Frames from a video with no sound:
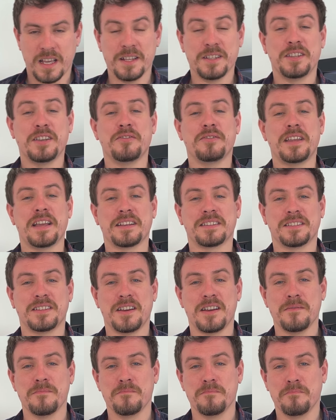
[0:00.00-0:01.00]
Until next
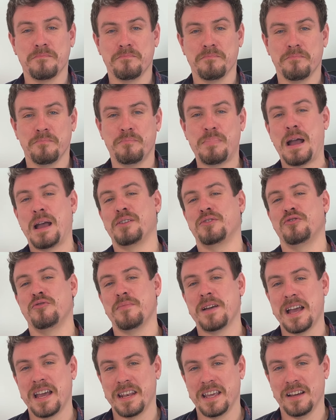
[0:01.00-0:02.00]
time, Battery
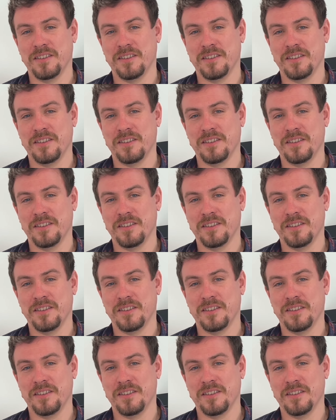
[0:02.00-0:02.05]
Man